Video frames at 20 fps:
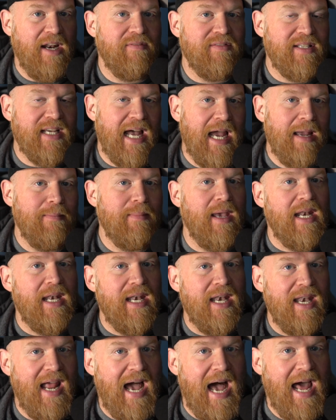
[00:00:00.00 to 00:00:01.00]
of time
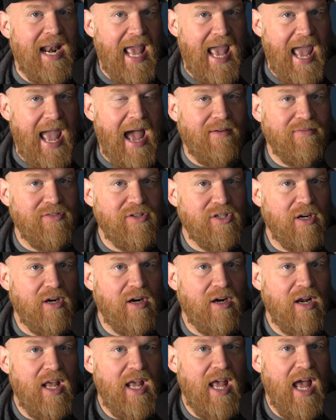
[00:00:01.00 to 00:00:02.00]
and not after,